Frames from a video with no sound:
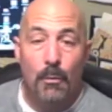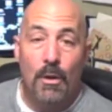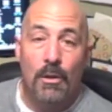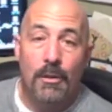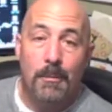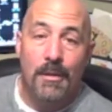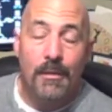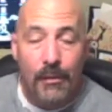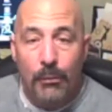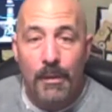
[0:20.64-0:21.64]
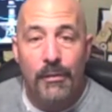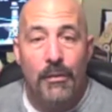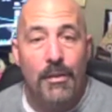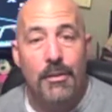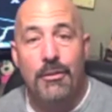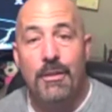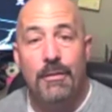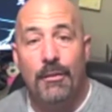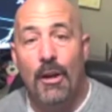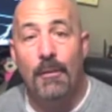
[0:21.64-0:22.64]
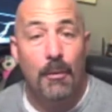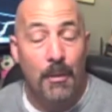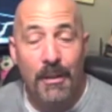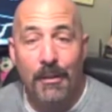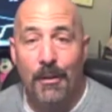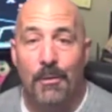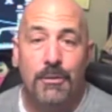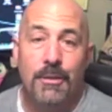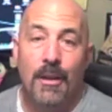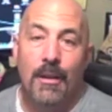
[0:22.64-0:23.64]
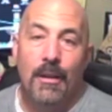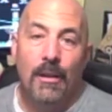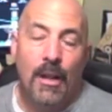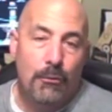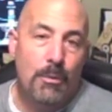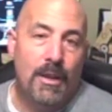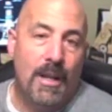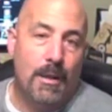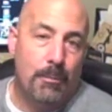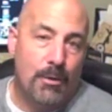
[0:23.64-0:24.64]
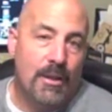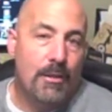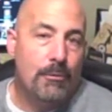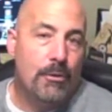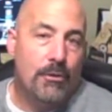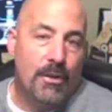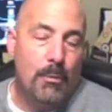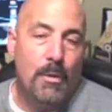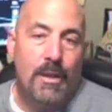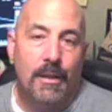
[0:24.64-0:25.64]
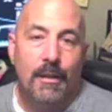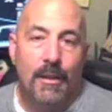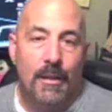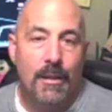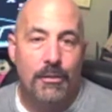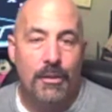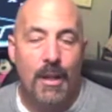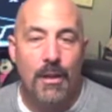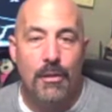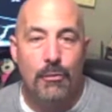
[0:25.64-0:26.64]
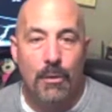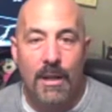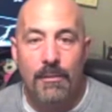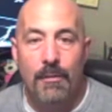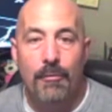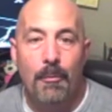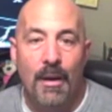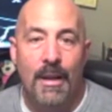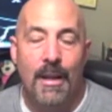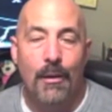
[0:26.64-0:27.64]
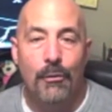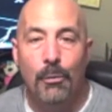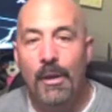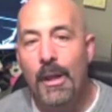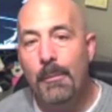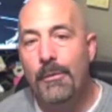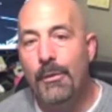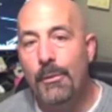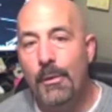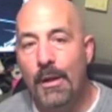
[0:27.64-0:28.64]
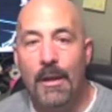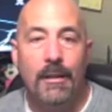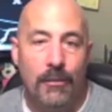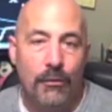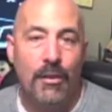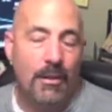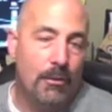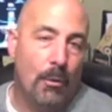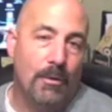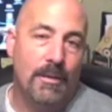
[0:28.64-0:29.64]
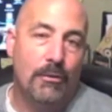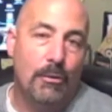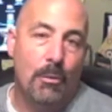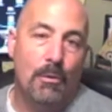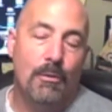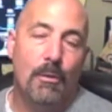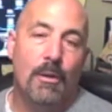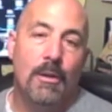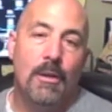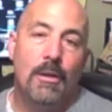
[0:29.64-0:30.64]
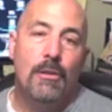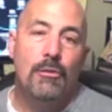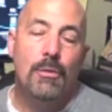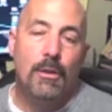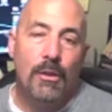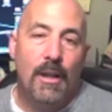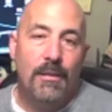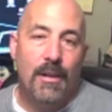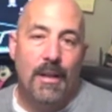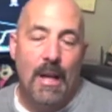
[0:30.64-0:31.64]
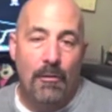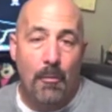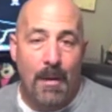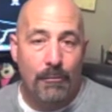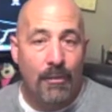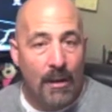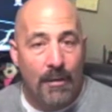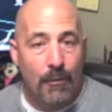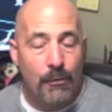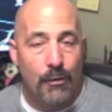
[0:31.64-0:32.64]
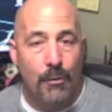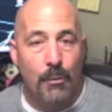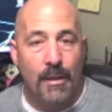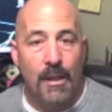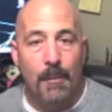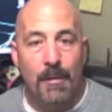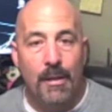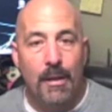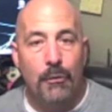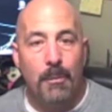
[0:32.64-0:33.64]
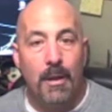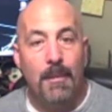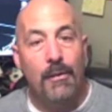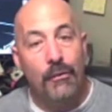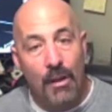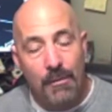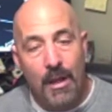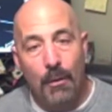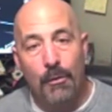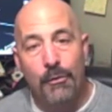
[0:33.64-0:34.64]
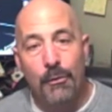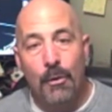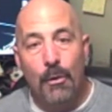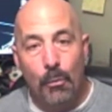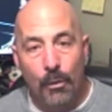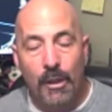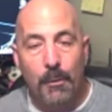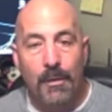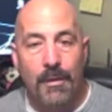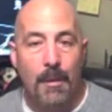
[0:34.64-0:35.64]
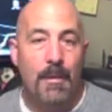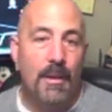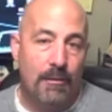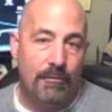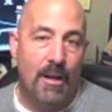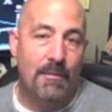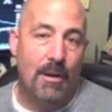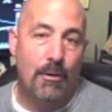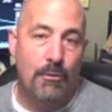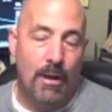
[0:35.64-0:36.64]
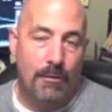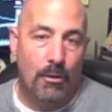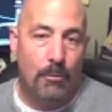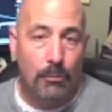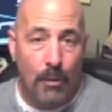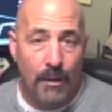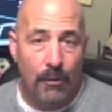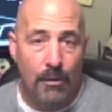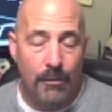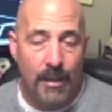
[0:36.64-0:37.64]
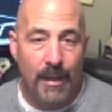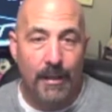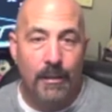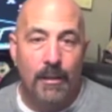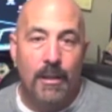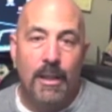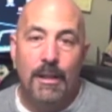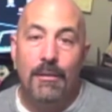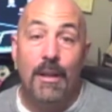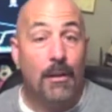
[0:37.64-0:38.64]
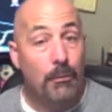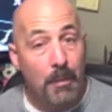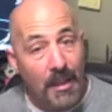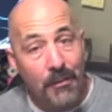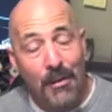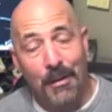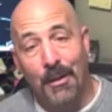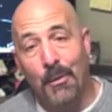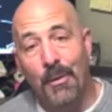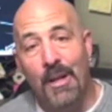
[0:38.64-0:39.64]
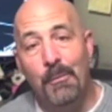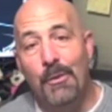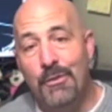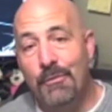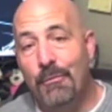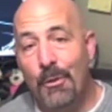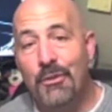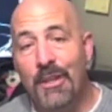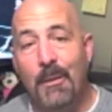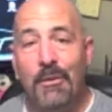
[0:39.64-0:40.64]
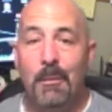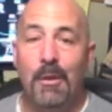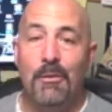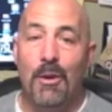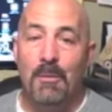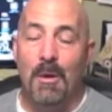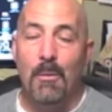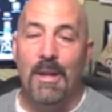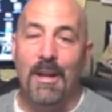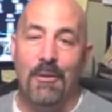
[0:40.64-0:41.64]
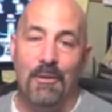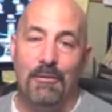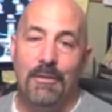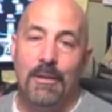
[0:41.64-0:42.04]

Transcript: and welcome to this week's edition of Coffee with a Coach. Last week I had a pretty interesting week. I actually had to drive up from my house way up to, I just say the Northeast Corridor, to a client that I have, about 5 hours on the way up, and then I spent about 7 hours working with them and then a 5-hour drive home. It's quite a long day. Even got a speeding ticket on the way up, which fortunately I was able to talk my way out of.